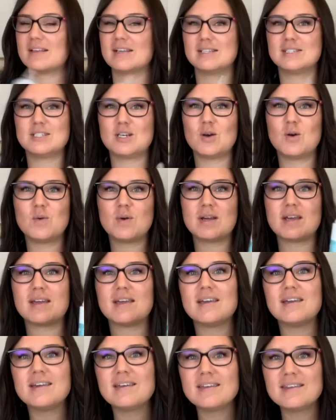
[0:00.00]
So
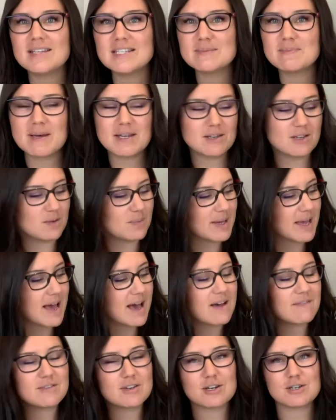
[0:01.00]
in this bundle, we
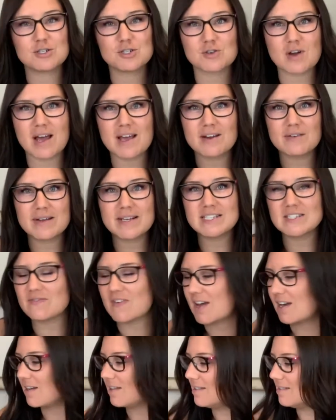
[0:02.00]
have our dry erase
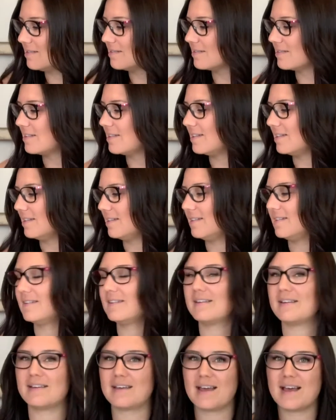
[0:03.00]
vinyl
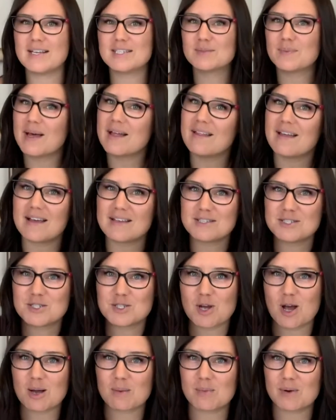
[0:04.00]
as well as
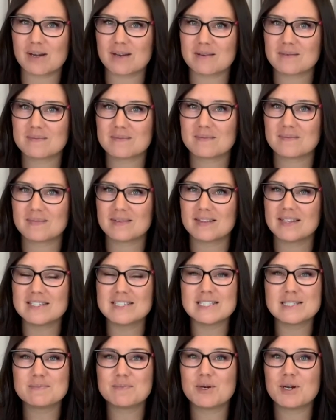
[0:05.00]
chalkboard. This
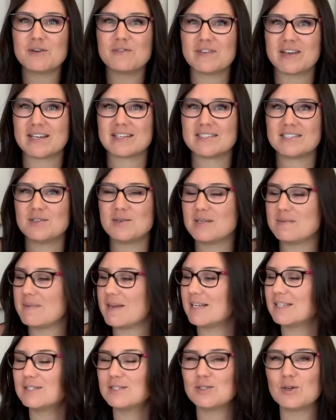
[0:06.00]
is perfect. You can
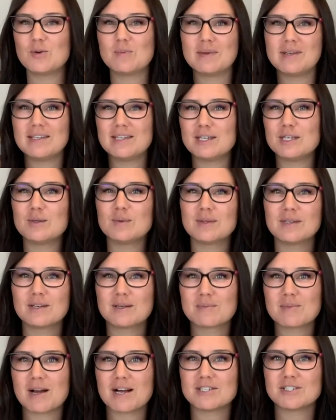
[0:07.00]
make so many cute
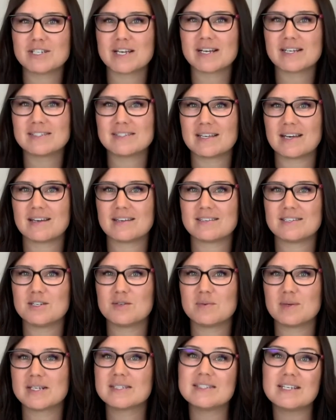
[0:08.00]
little projects that
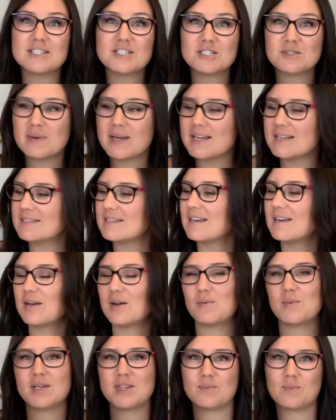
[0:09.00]
you accentuate
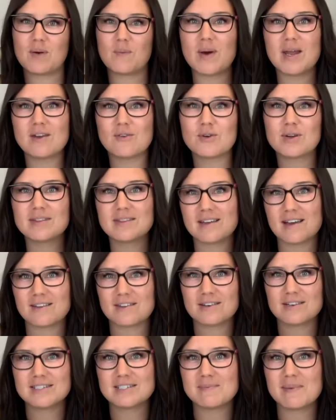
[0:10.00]
with one or the
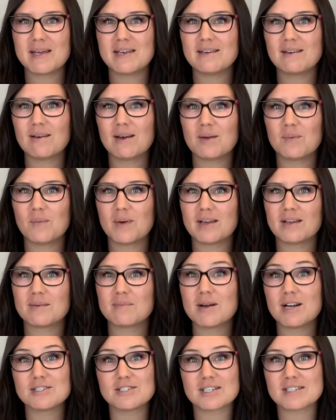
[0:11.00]
other, depending on what your
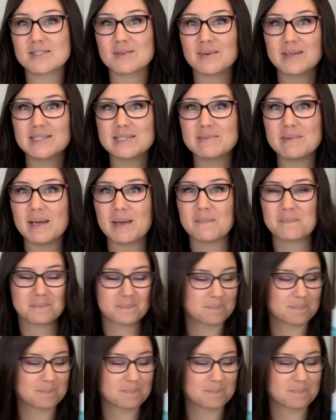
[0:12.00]
project's going to be.